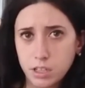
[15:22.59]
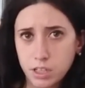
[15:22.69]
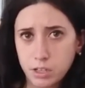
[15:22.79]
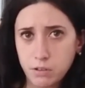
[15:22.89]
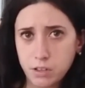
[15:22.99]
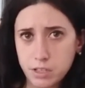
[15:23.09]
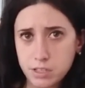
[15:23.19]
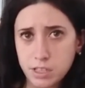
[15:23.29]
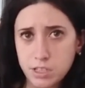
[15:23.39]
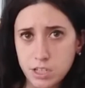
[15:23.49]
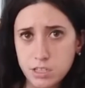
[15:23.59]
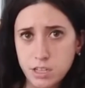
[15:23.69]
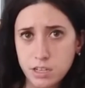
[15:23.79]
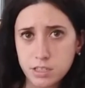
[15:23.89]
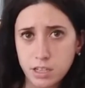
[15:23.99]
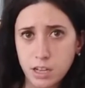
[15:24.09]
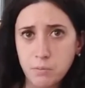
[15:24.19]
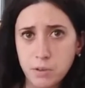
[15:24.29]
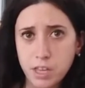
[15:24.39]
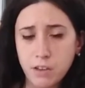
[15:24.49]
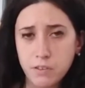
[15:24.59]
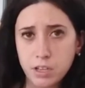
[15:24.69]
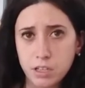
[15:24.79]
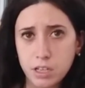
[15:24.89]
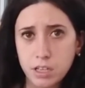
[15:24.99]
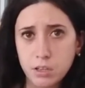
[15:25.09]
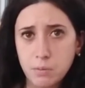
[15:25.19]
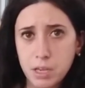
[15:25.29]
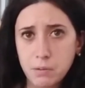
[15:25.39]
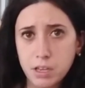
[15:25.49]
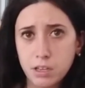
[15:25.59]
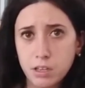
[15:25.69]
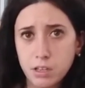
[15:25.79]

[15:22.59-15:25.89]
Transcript: you know, all these logistics that come with having a NICU baby.